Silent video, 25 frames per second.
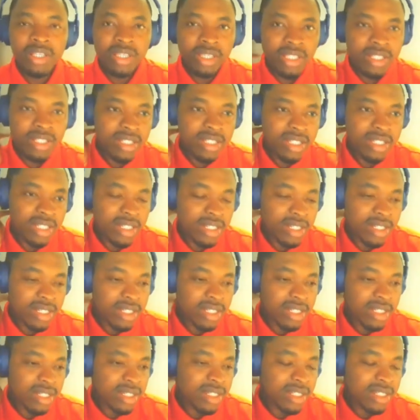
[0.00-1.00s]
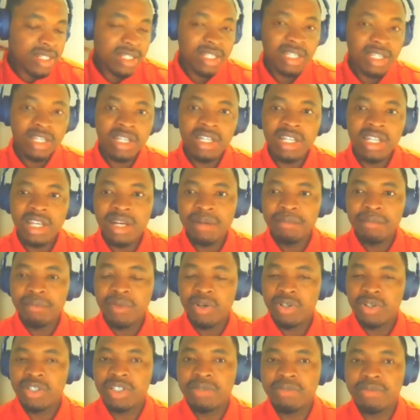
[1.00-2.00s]
this is single and
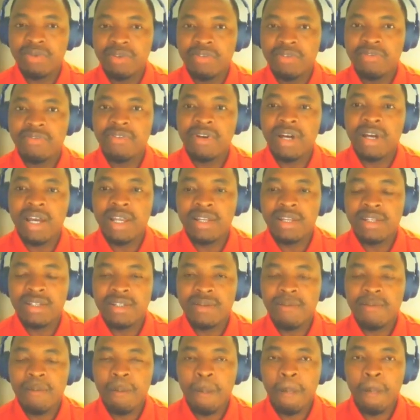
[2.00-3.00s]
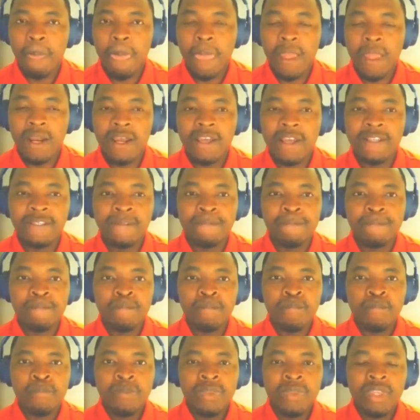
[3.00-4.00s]
multiple files, right?
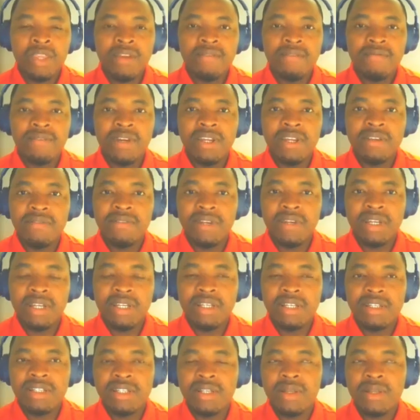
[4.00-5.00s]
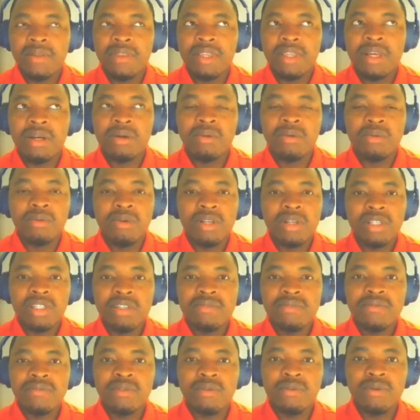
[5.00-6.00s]
Very, very easy. Now, what
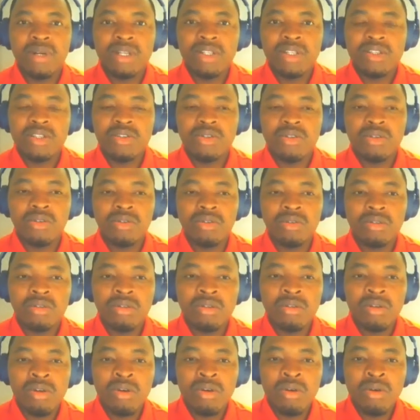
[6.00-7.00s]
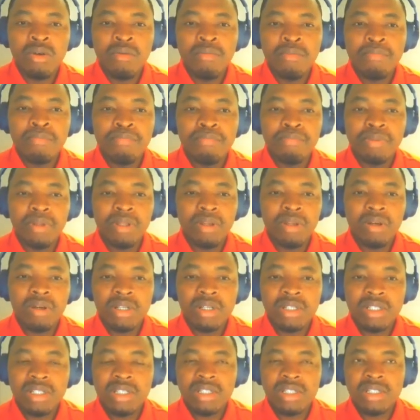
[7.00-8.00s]
if we want to plot,
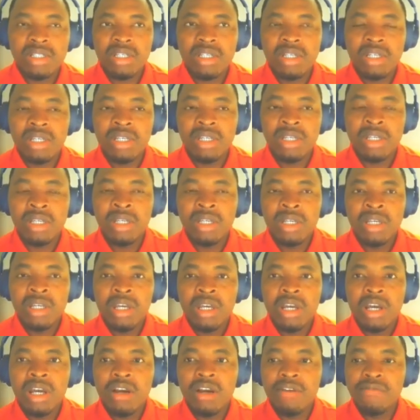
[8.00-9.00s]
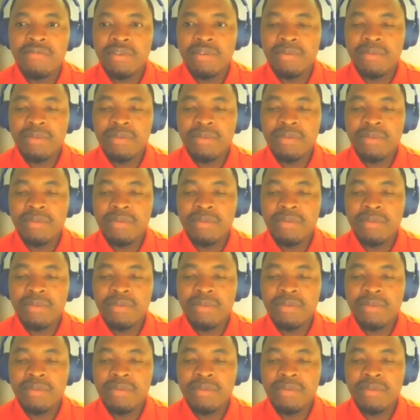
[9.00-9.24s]
for